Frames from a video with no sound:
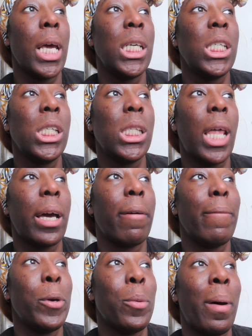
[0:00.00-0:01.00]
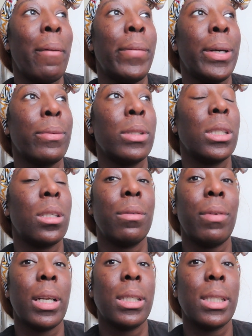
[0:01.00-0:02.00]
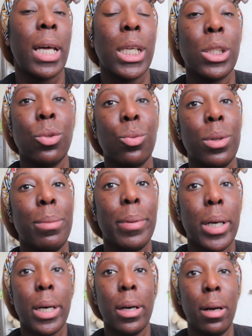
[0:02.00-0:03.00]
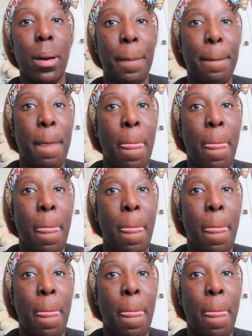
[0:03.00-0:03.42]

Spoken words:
it's just like a few of my favorite stuff I decided to whip up.